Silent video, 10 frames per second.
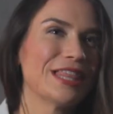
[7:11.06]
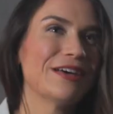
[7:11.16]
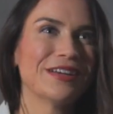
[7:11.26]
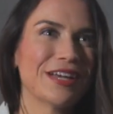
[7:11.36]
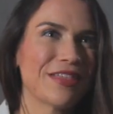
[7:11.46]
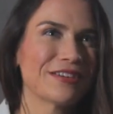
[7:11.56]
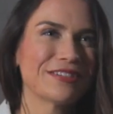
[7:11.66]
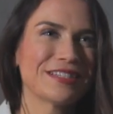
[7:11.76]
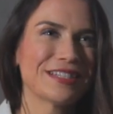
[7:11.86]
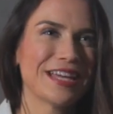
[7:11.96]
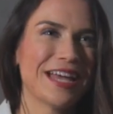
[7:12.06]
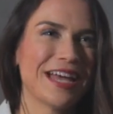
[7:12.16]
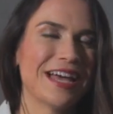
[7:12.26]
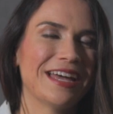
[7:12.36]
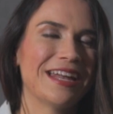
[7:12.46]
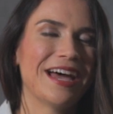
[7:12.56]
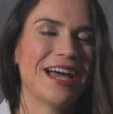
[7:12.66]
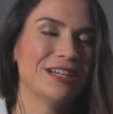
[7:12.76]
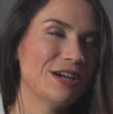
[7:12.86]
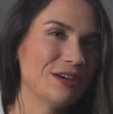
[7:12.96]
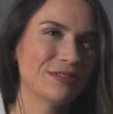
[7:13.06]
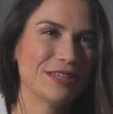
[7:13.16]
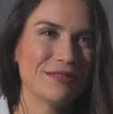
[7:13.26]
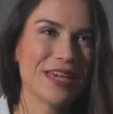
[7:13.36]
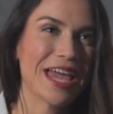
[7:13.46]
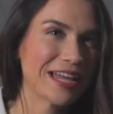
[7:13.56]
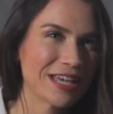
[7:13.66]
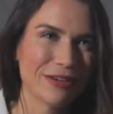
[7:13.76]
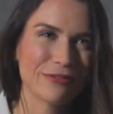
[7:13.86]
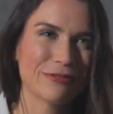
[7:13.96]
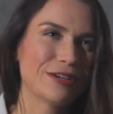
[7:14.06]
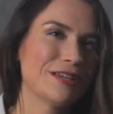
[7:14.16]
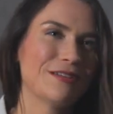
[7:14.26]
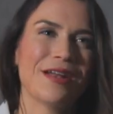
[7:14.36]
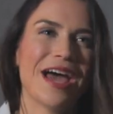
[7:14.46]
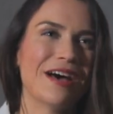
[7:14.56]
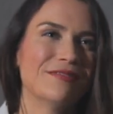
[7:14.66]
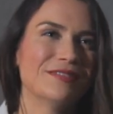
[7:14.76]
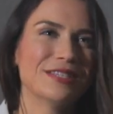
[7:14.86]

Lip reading: loving others. And I know that you can't give what you don't have.